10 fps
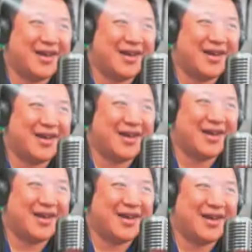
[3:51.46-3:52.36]

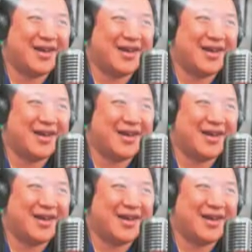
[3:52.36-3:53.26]

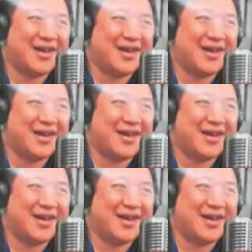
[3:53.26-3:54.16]

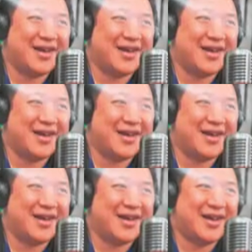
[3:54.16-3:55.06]

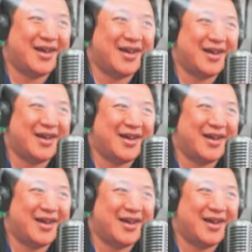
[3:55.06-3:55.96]

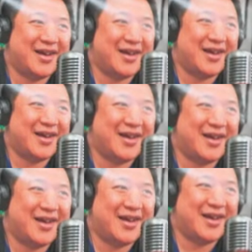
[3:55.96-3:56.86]

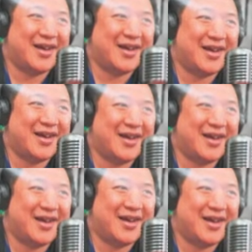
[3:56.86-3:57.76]

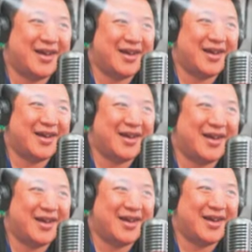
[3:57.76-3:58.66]

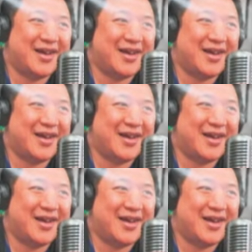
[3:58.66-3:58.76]
[no speech]